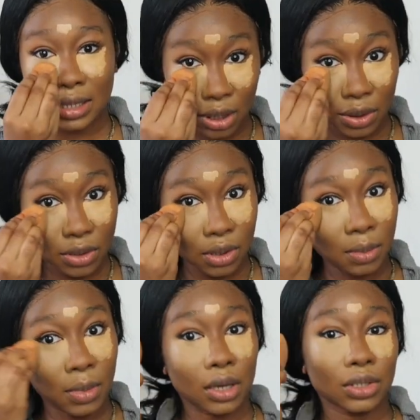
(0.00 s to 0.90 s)
Don't do
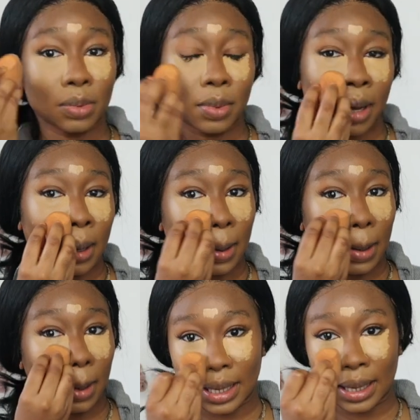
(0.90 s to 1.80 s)
much but
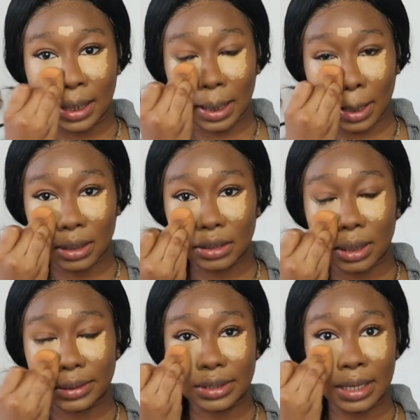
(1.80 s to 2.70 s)
eat,
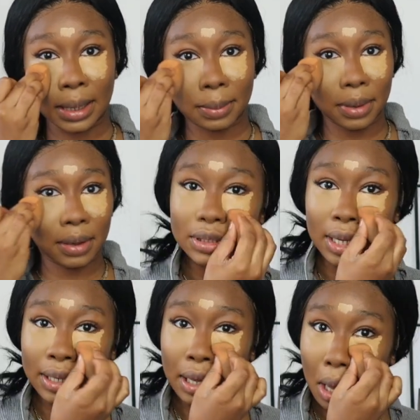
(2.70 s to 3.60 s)
sleep,
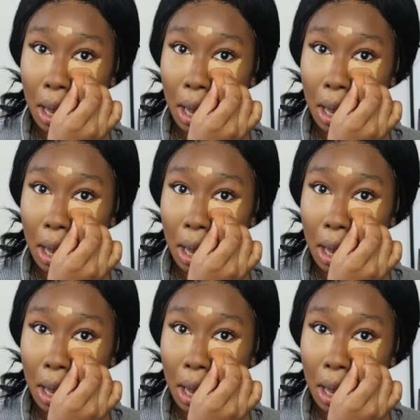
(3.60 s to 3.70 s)
study.